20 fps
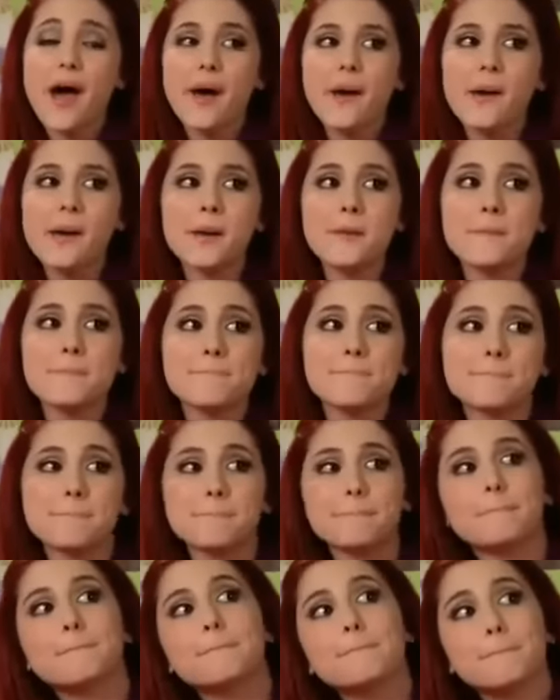um,
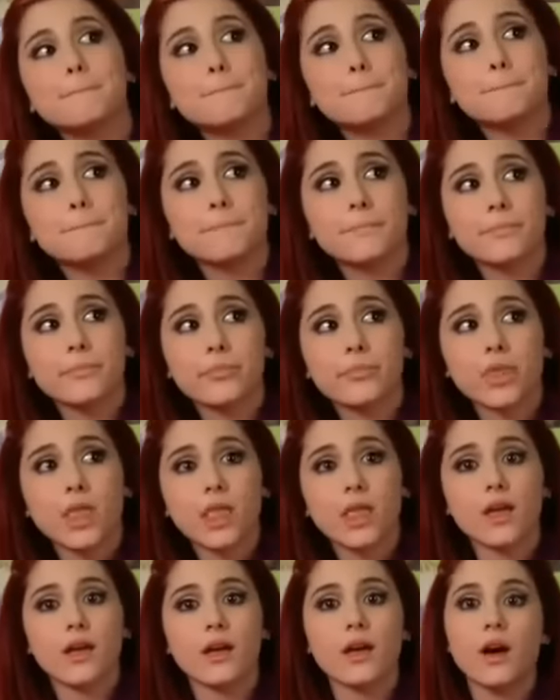
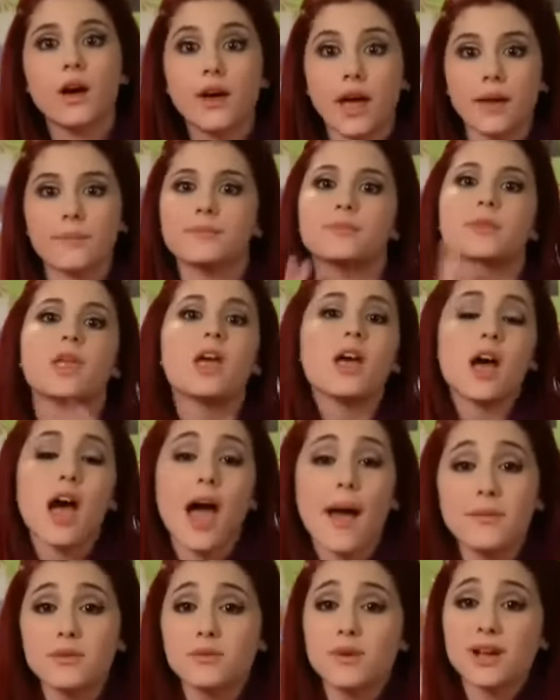okay.
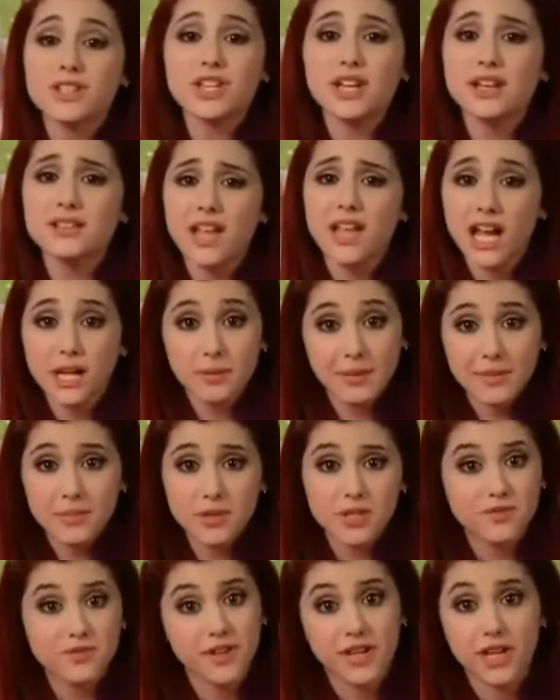I've been watching a lot of
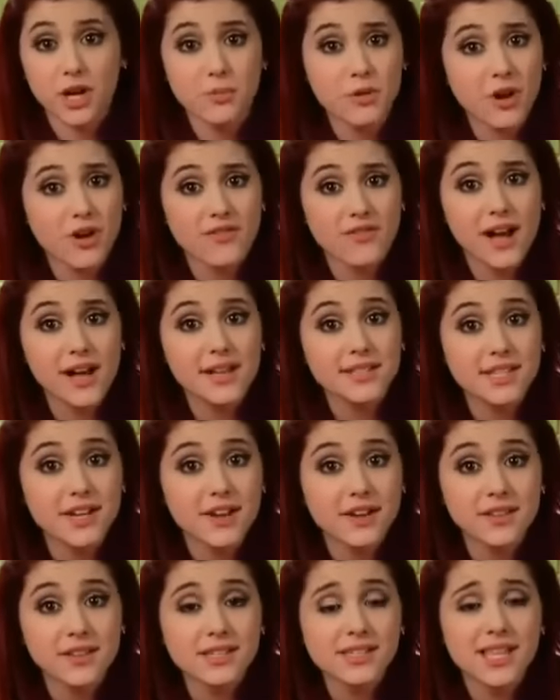people's video profiles
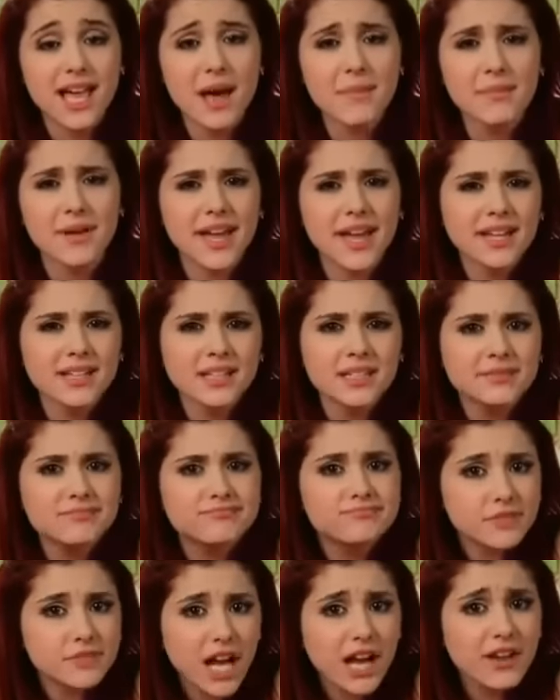here on the slap,
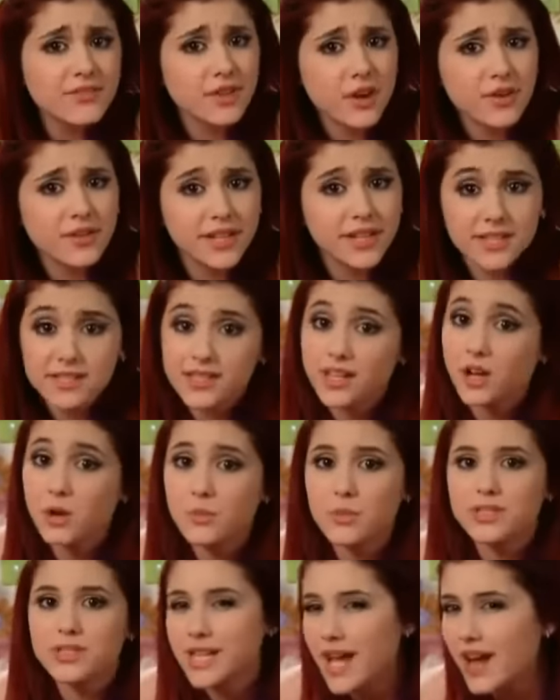and I've noticed that
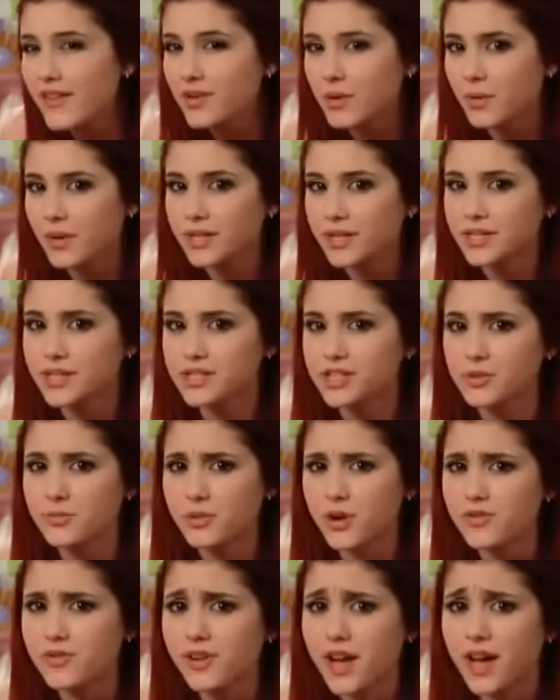almost everyone does
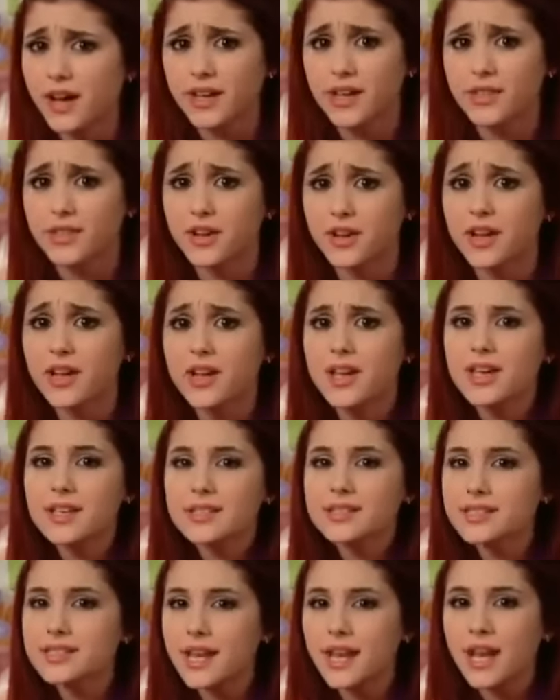their profile either
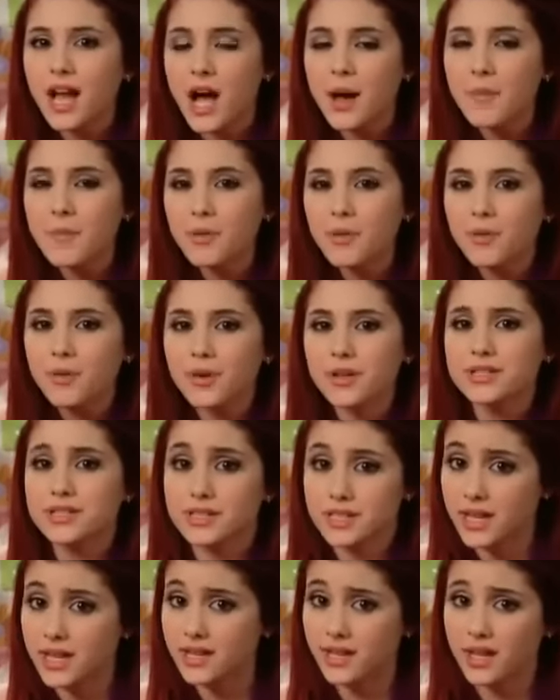sitting up or
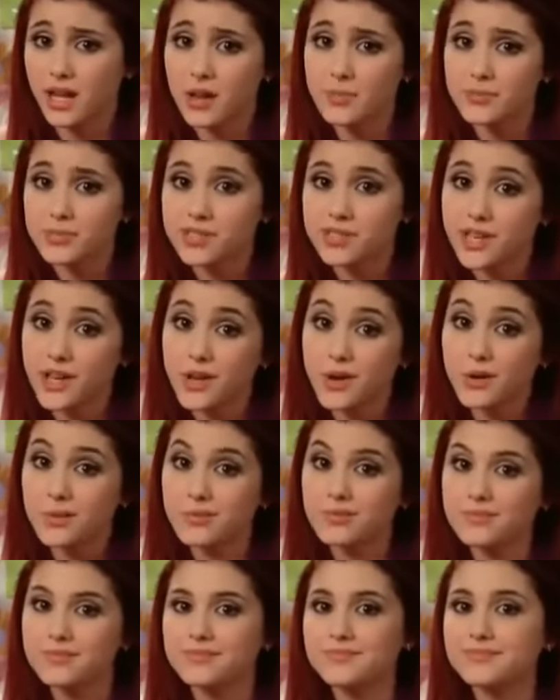standing up.
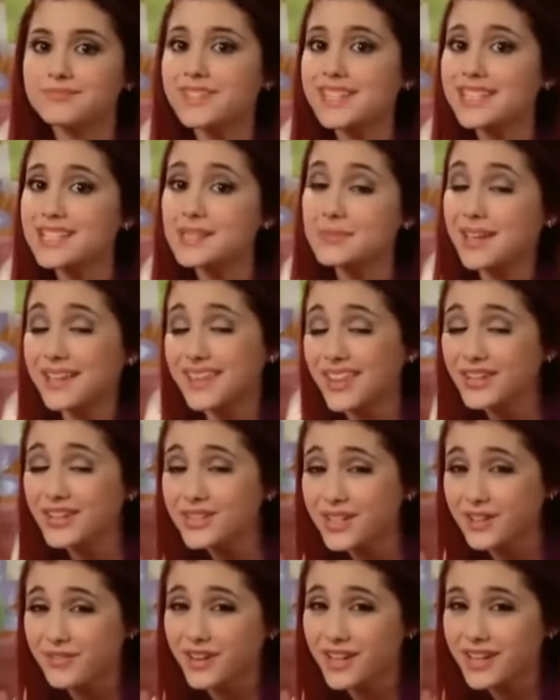So, to be a
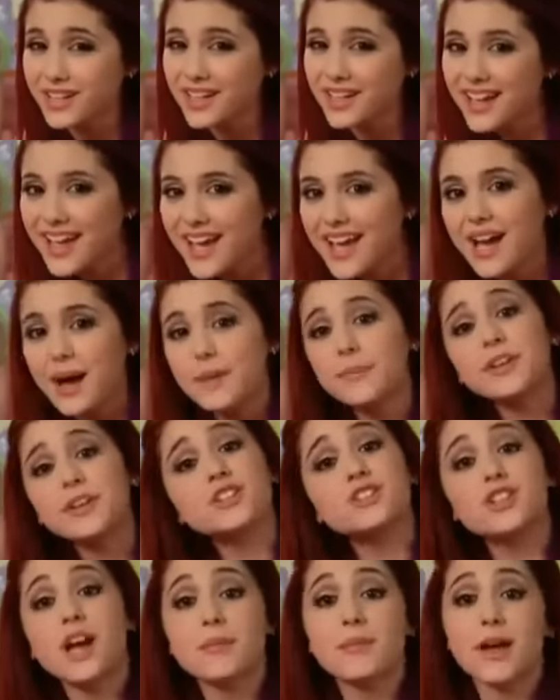little different, I'm
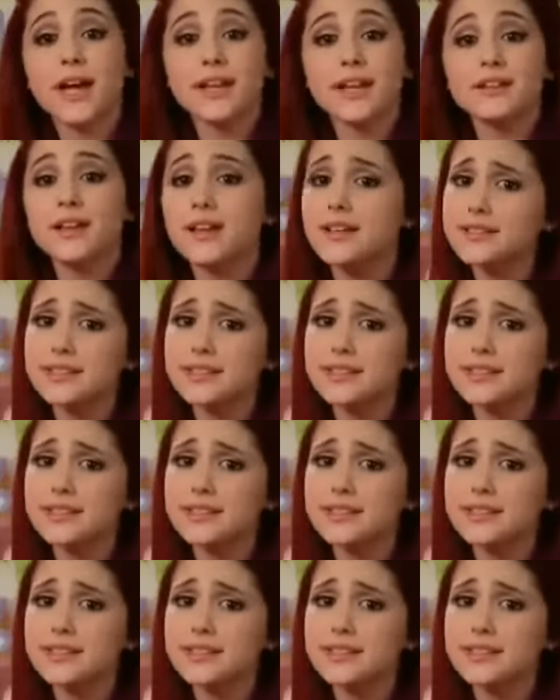gonna try mine